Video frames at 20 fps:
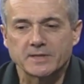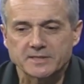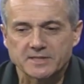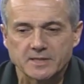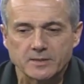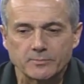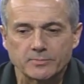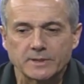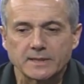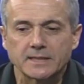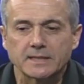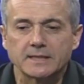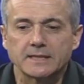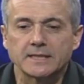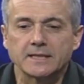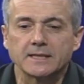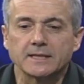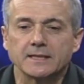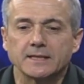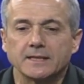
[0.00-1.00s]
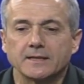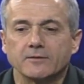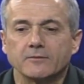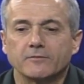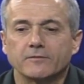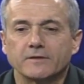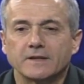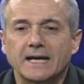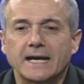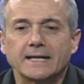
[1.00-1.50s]
It's completely uh,
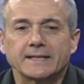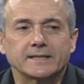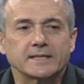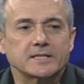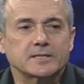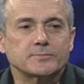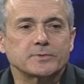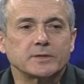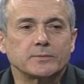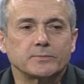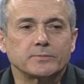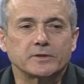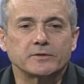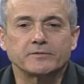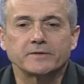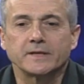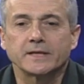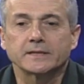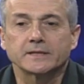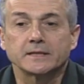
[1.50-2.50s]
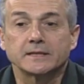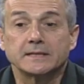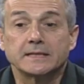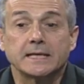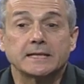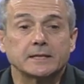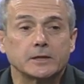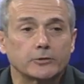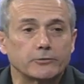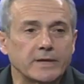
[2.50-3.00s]
flat, it's been perfected,
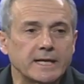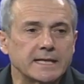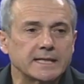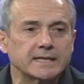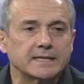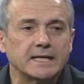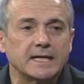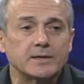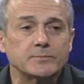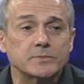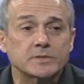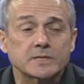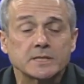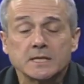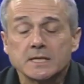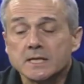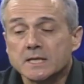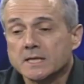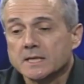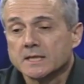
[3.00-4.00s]
then the rain comes.